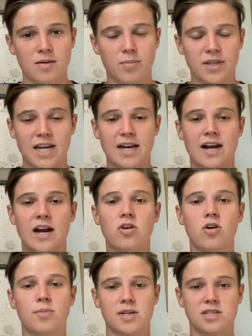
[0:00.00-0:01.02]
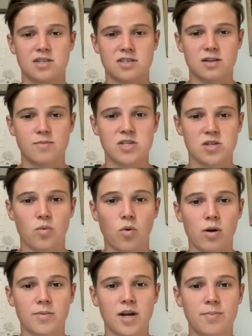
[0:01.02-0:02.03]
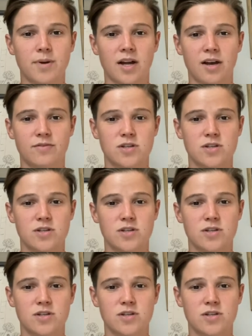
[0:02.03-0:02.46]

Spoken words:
but that aerobic system isn't warmed up enough